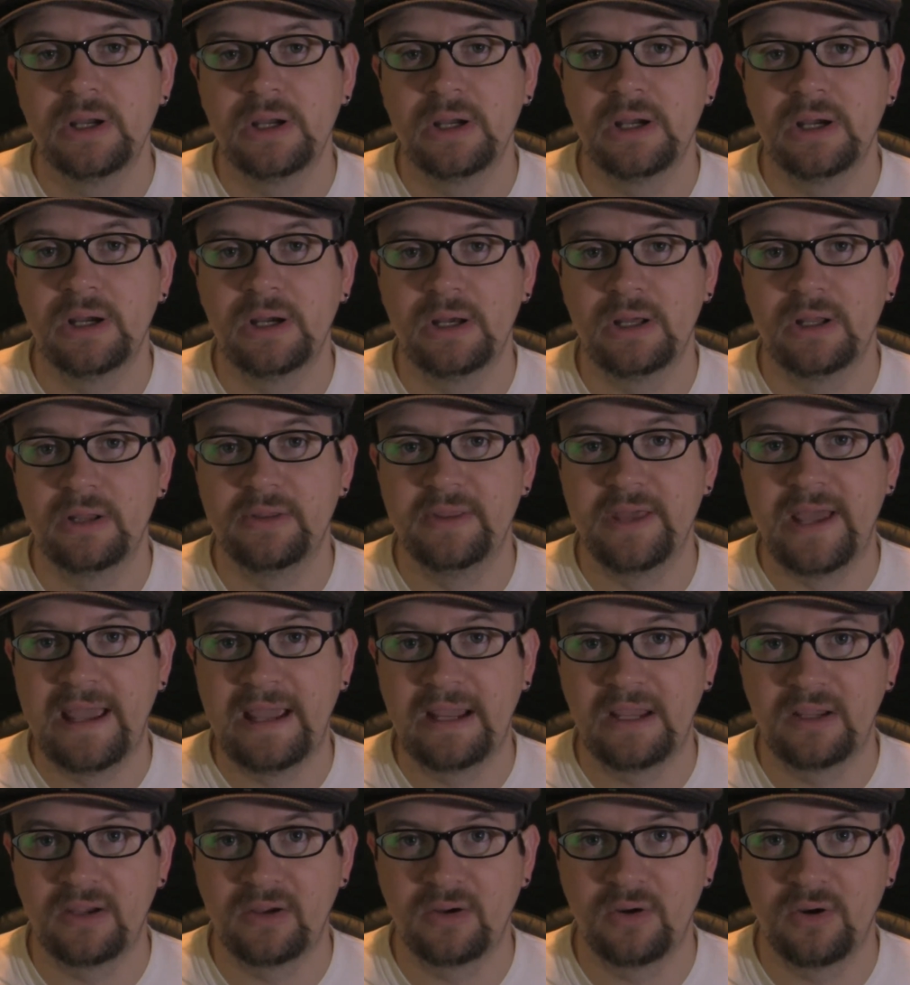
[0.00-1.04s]

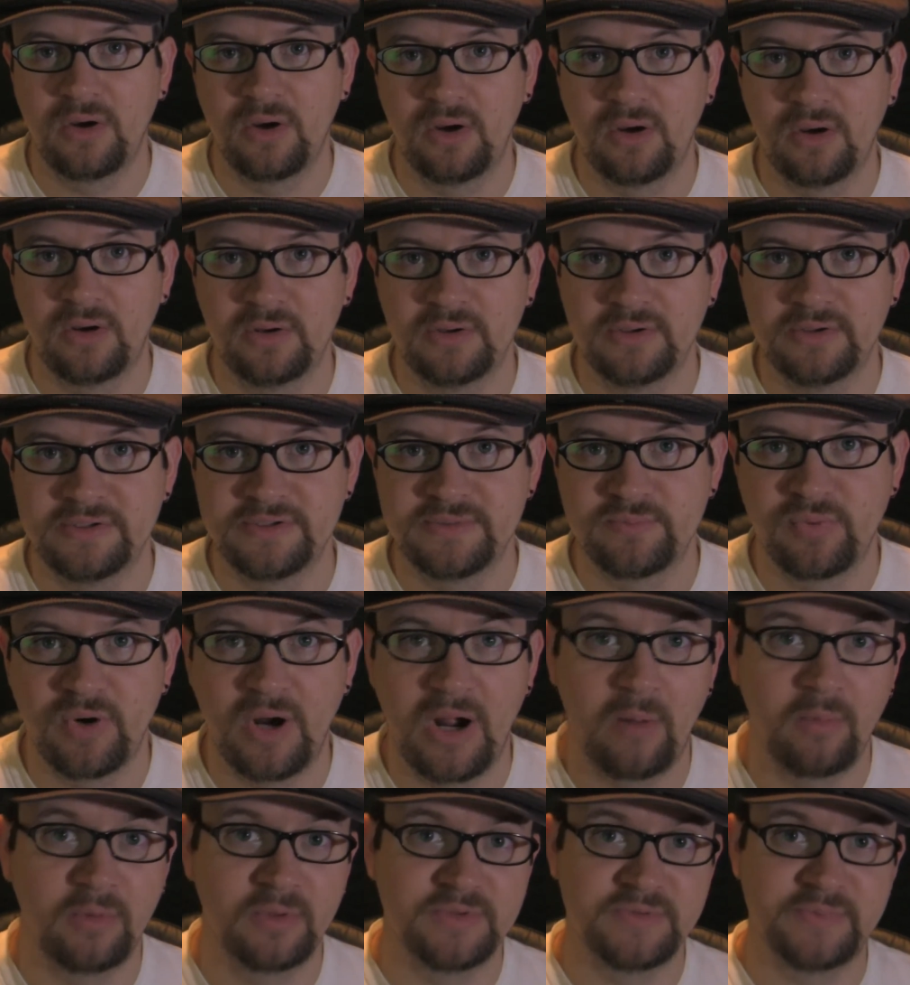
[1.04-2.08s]
That can cause
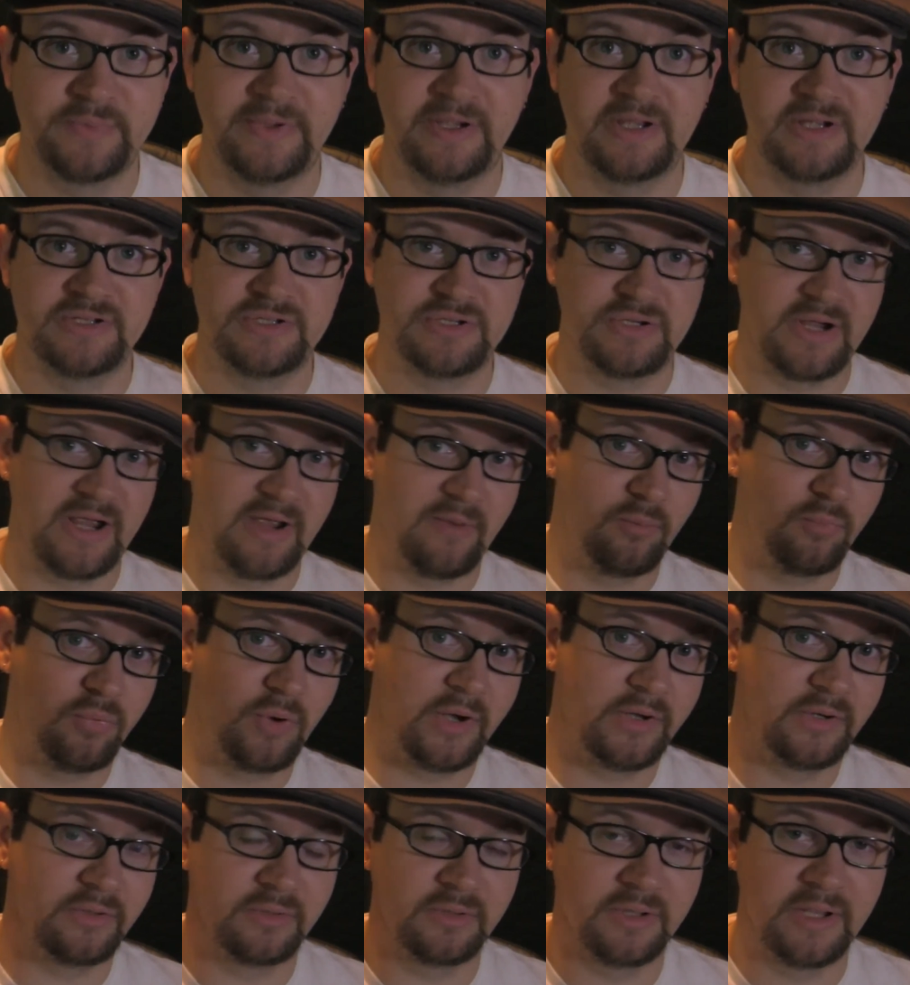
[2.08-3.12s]
problems because you have
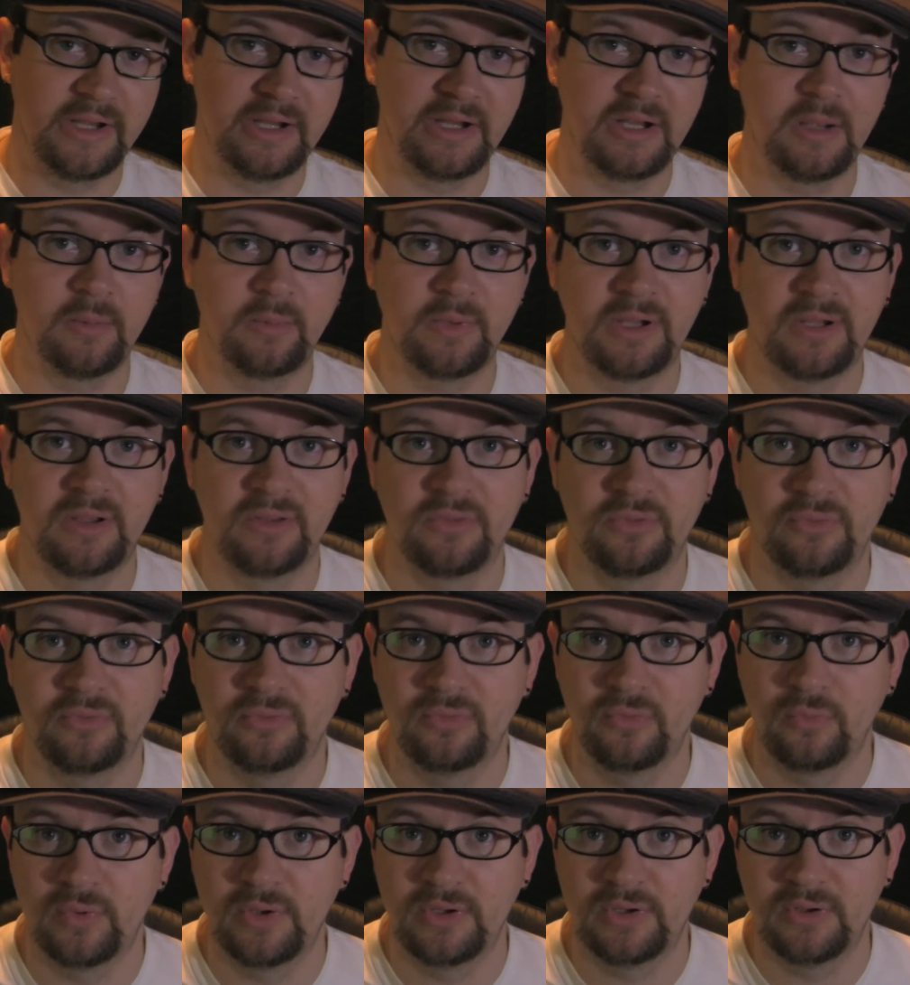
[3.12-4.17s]
brighter light coming in through
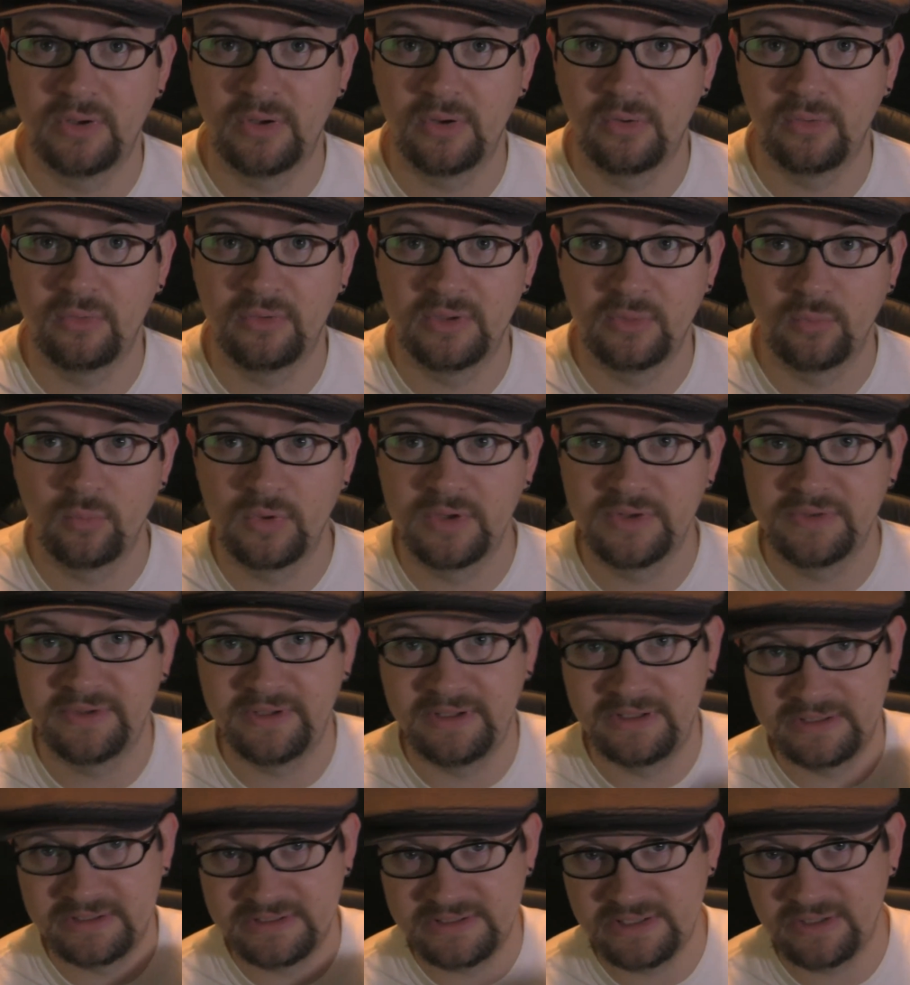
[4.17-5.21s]
the window than what
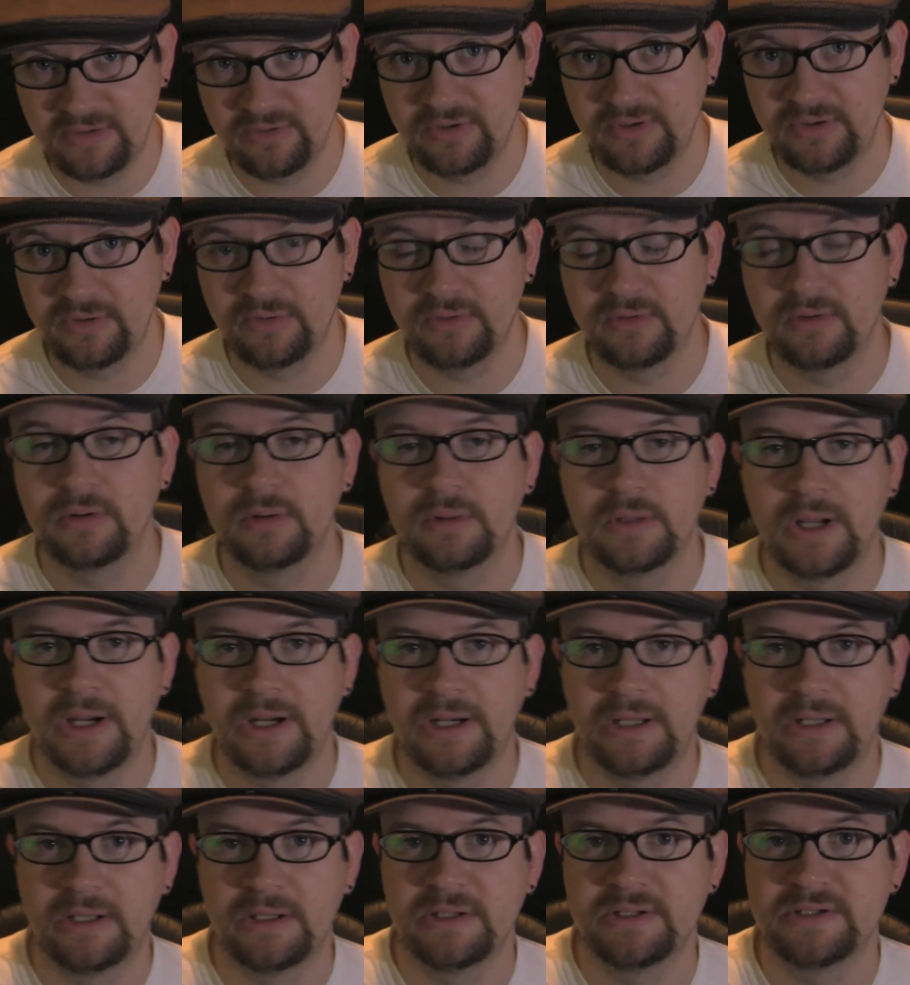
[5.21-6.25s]
the interior
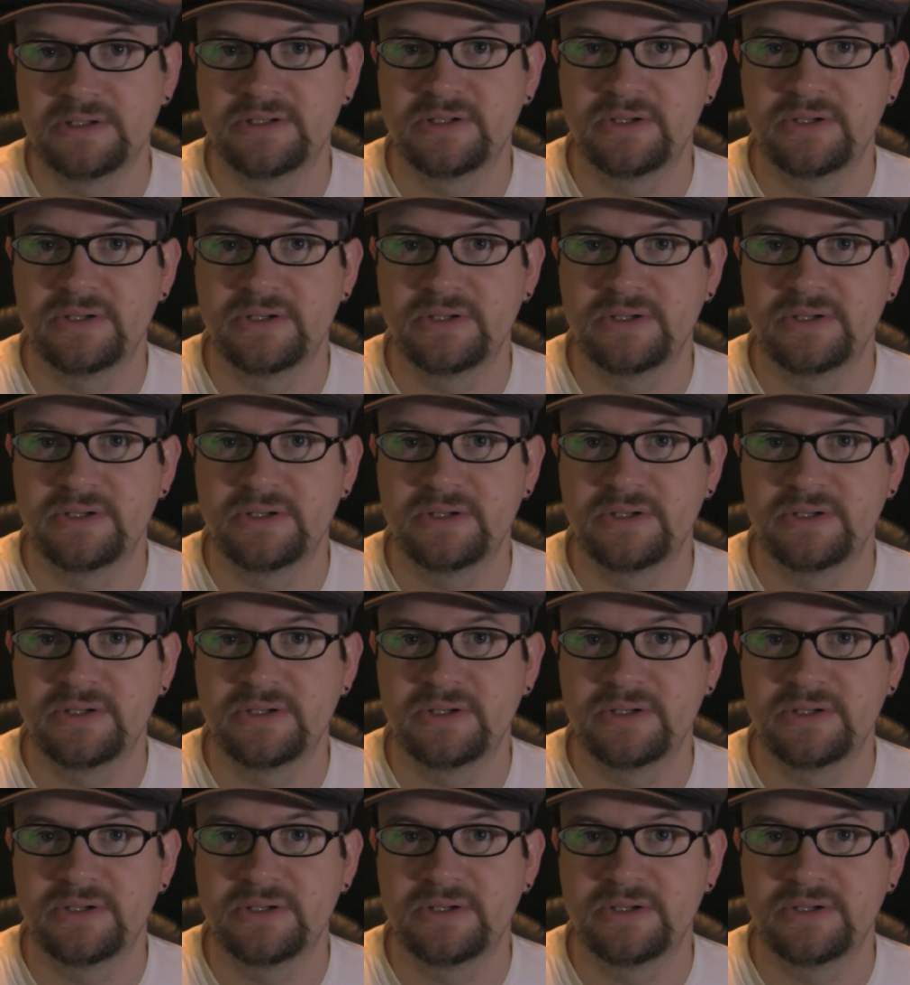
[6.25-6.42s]
lighting is.